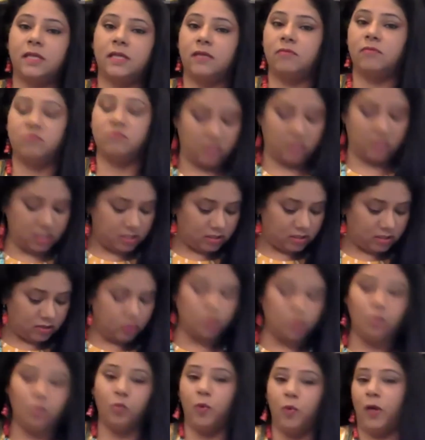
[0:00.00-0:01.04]
just do
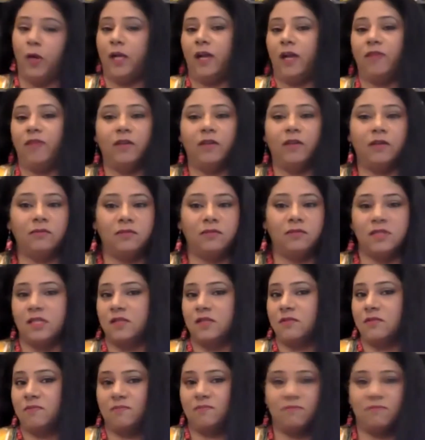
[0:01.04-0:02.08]
whatever, just
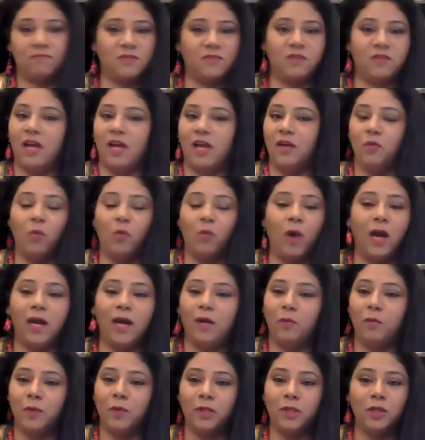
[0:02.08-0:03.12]
run wild with
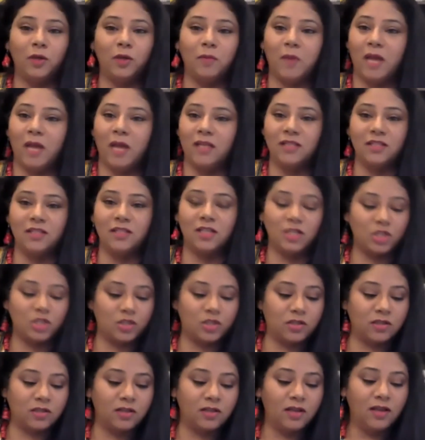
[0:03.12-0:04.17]
your imagination,
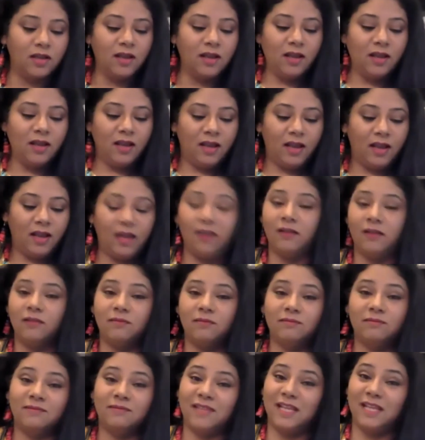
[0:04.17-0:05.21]
and
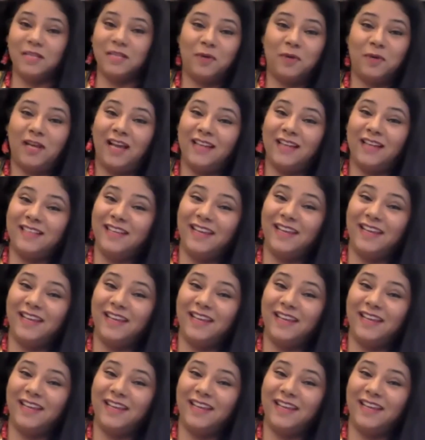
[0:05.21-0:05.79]
that's what I did.